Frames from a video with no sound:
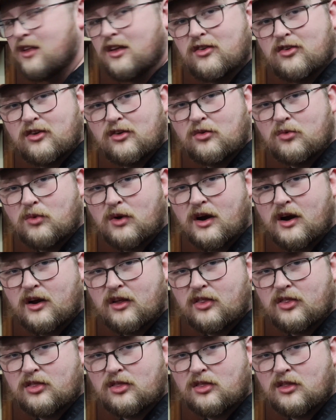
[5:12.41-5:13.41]
this is
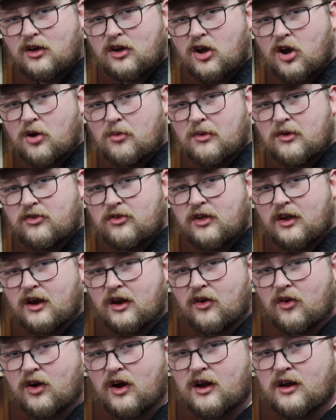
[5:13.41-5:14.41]
where the comb is
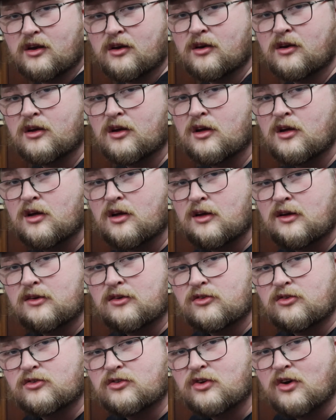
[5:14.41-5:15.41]
sitting, right?
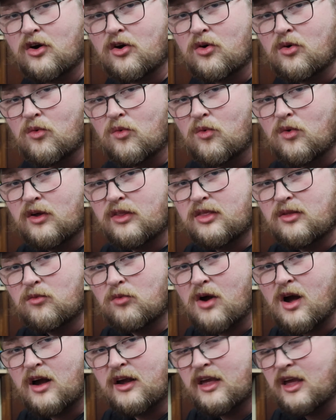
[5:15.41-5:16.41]
So what
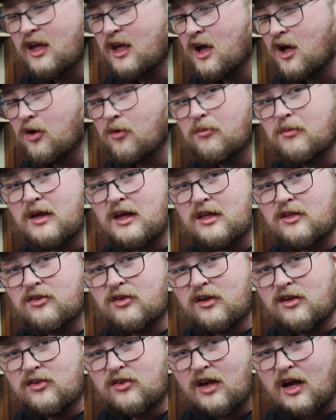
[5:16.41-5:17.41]
rocking out
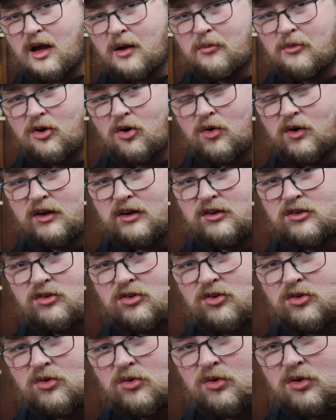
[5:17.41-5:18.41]
means is I'm going
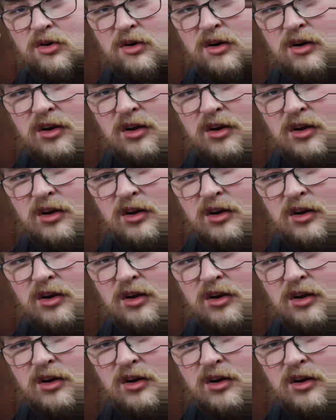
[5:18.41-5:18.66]
to